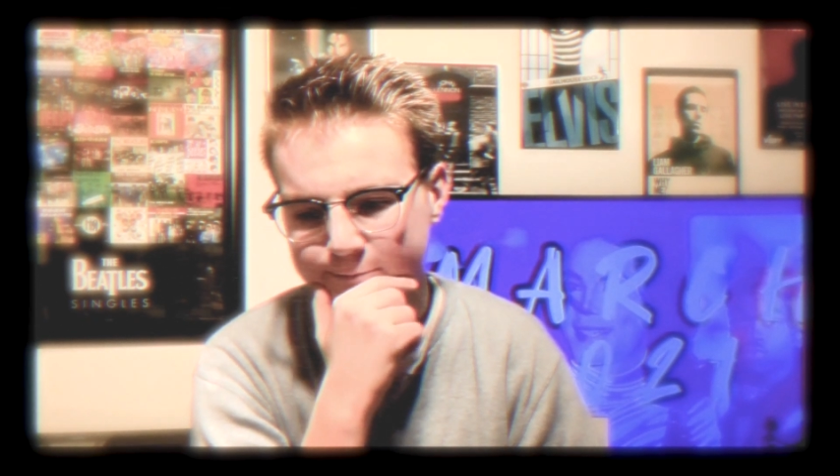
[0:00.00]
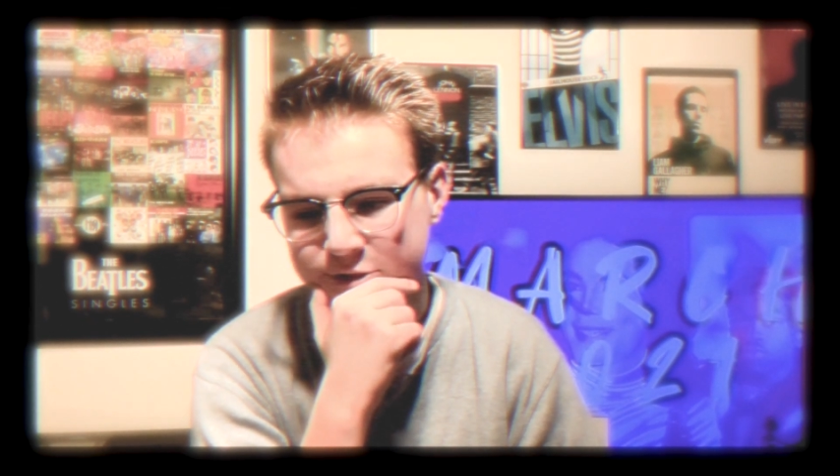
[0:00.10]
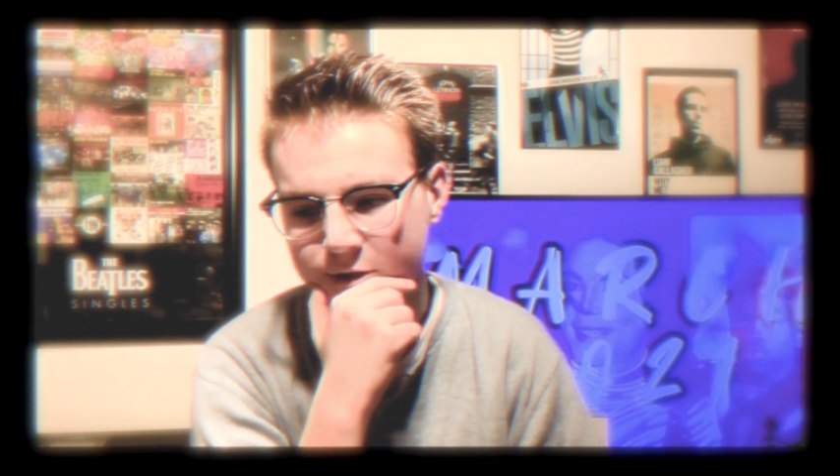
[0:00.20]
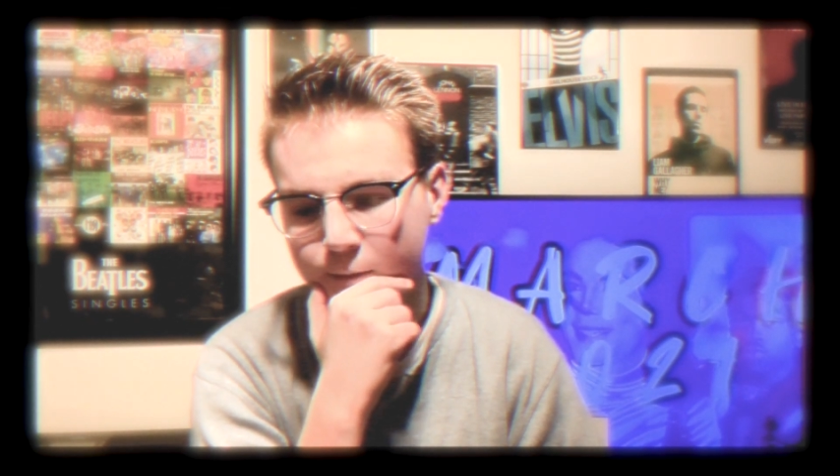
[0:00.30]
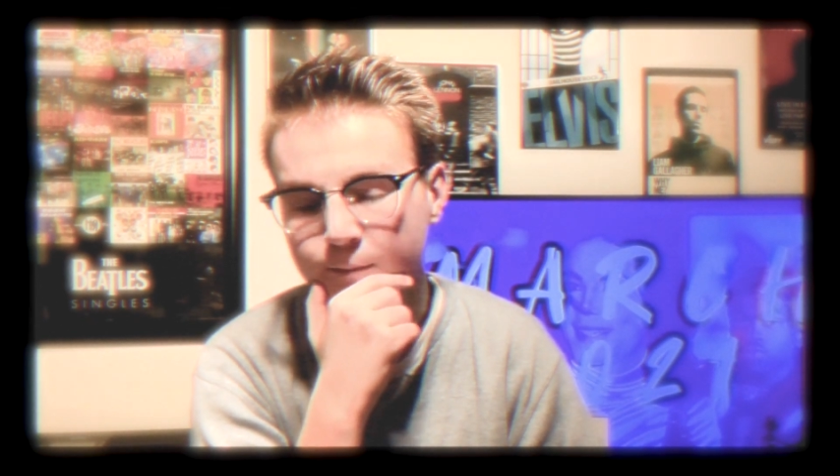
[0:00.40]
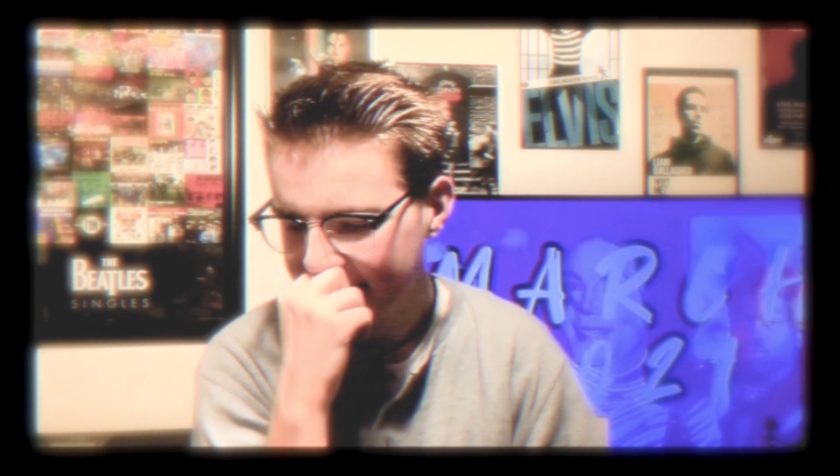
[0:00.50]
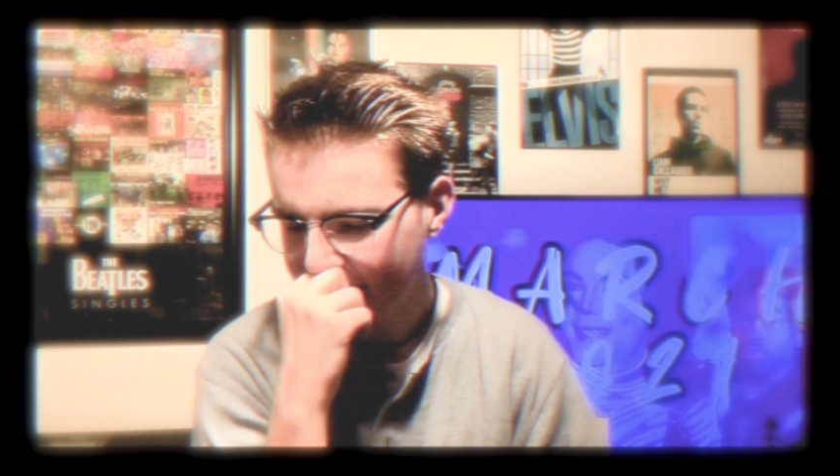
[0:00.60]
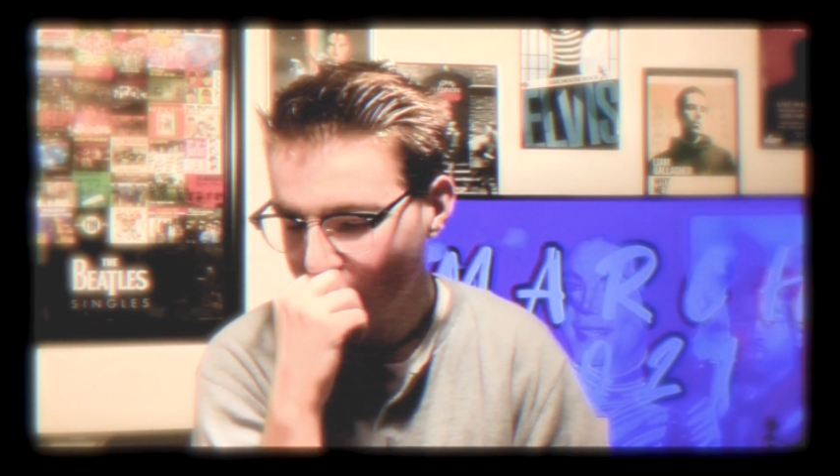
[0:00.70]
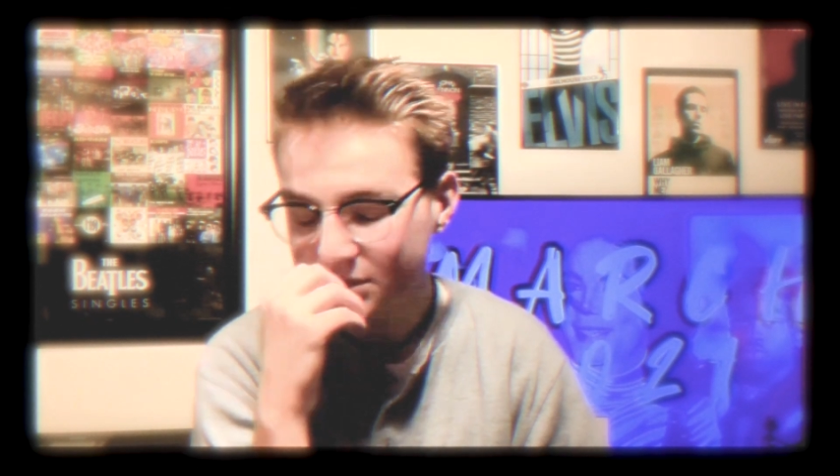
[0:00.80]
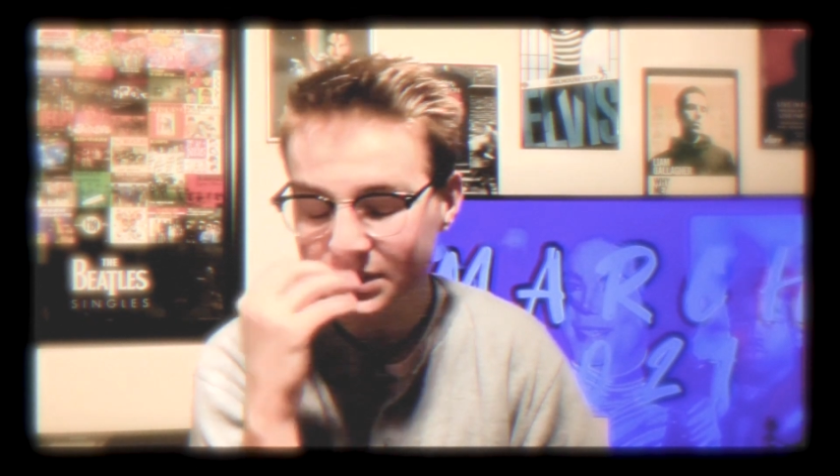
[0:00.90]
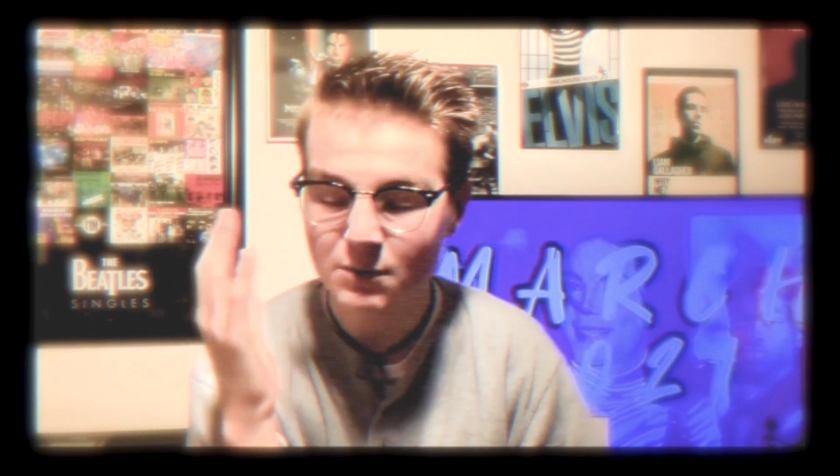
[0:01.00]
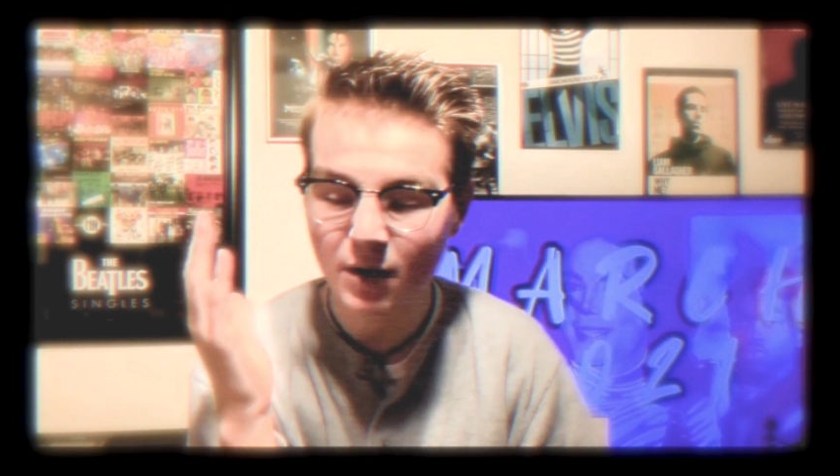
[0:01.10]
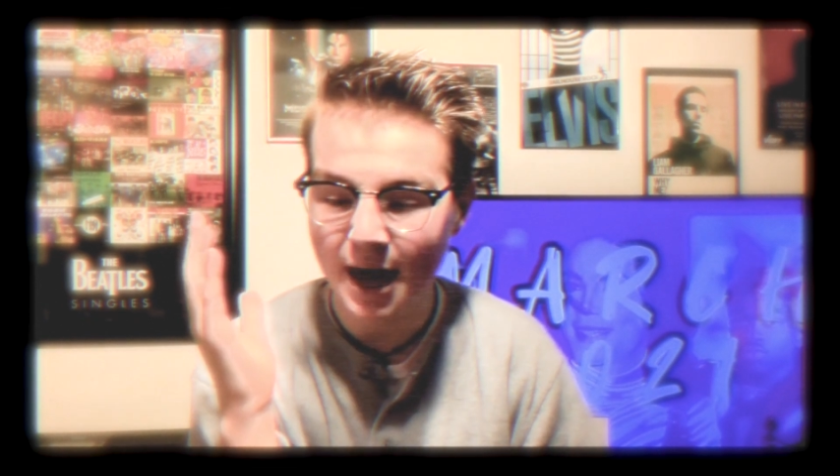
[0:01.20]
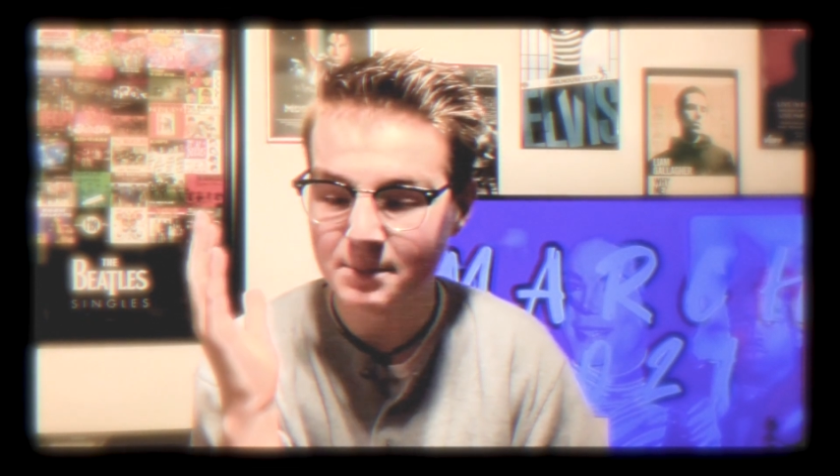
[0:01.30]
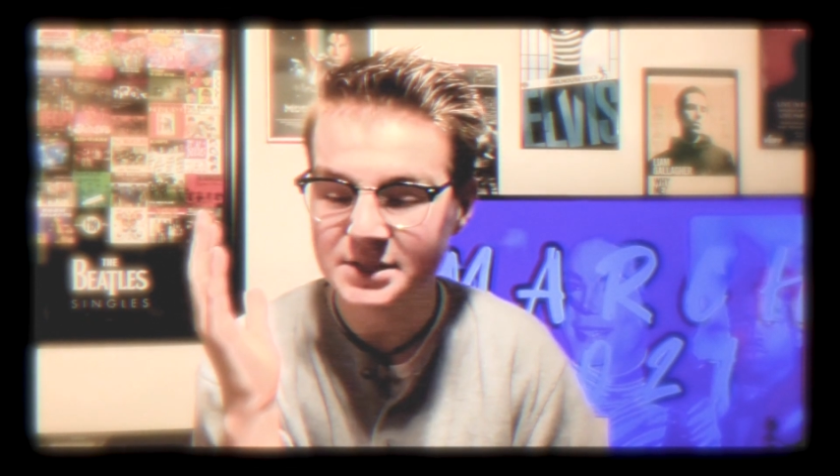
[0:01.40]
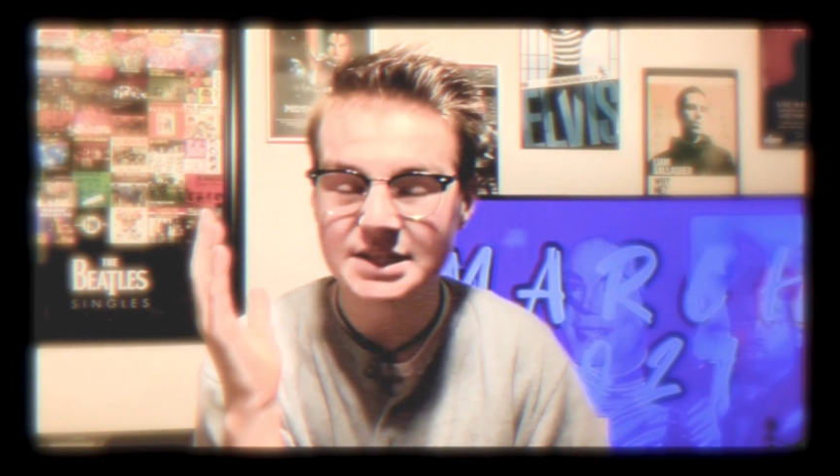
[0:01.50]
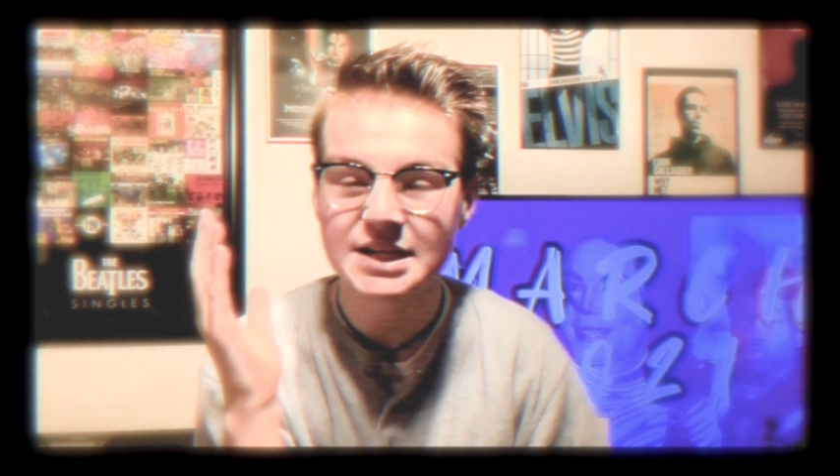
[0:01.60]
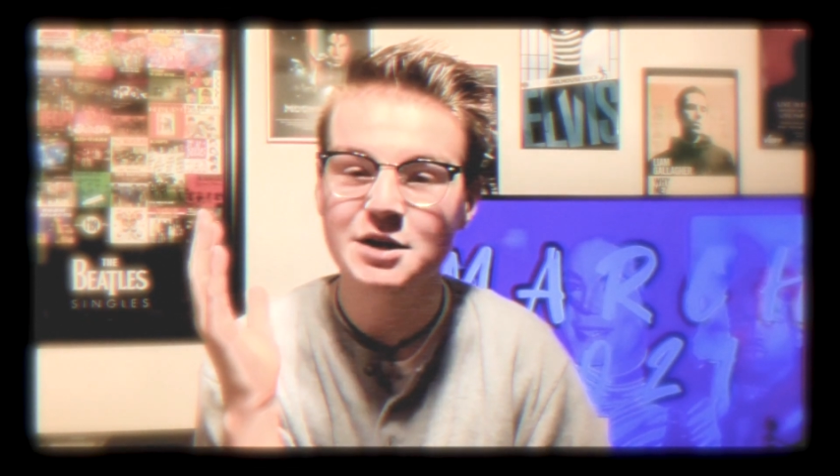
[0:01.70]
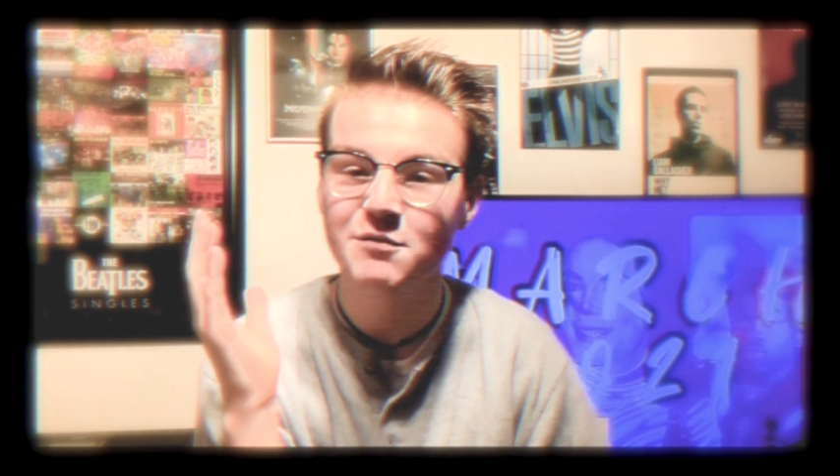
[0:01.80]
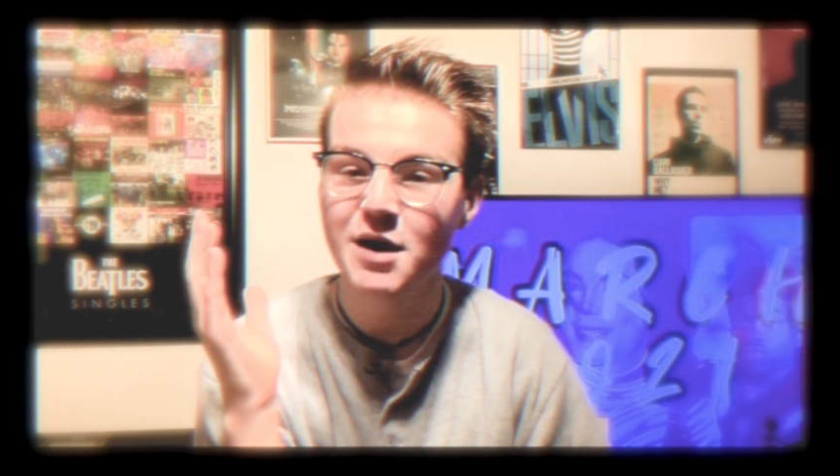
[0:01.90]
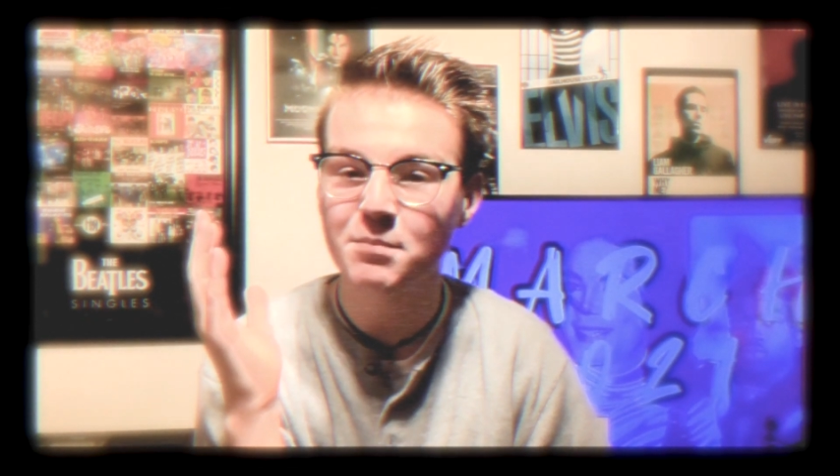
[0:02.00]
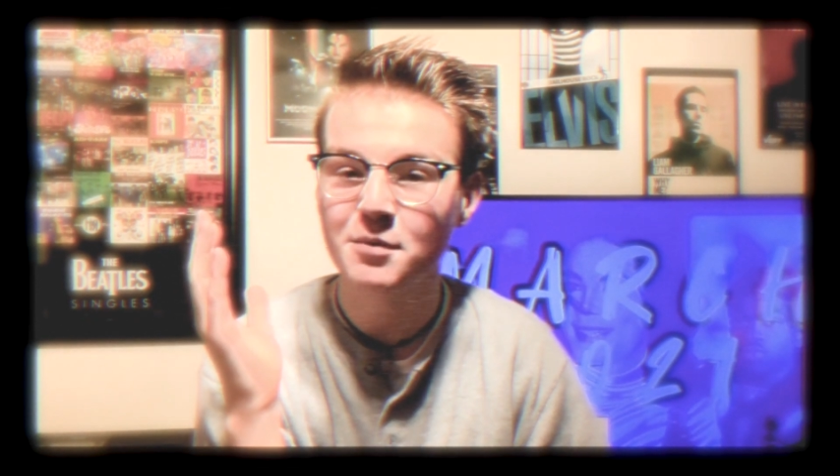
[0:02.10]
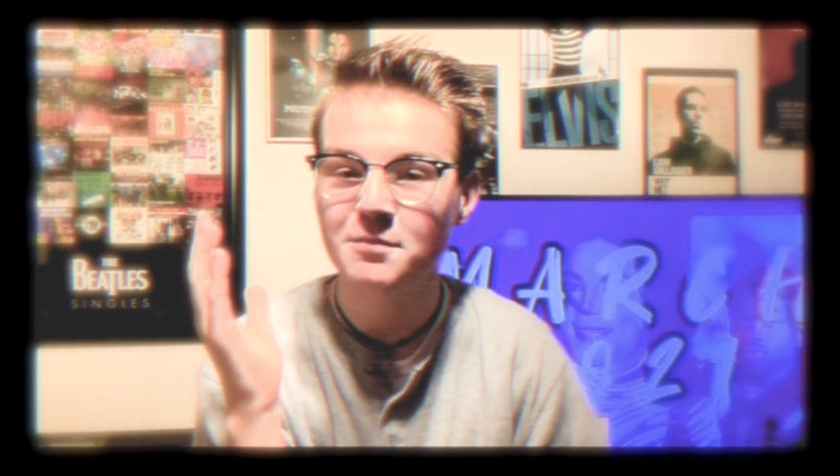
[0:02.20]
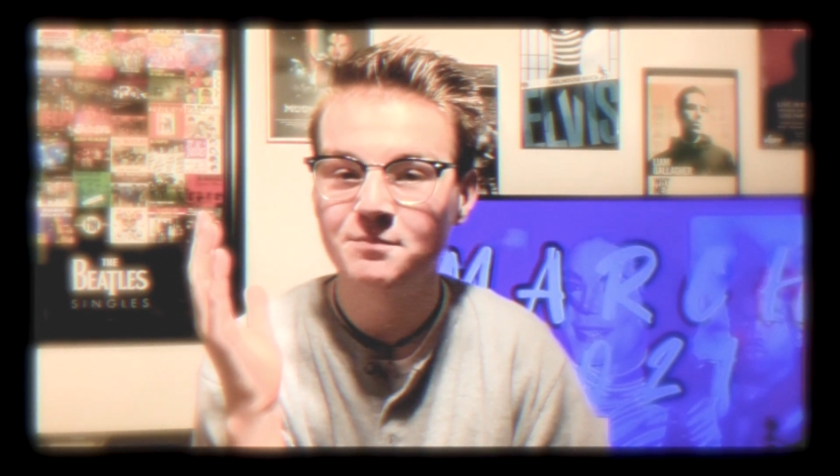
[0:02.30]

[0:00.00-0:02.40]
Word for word: So we'll see what happens at the end of April.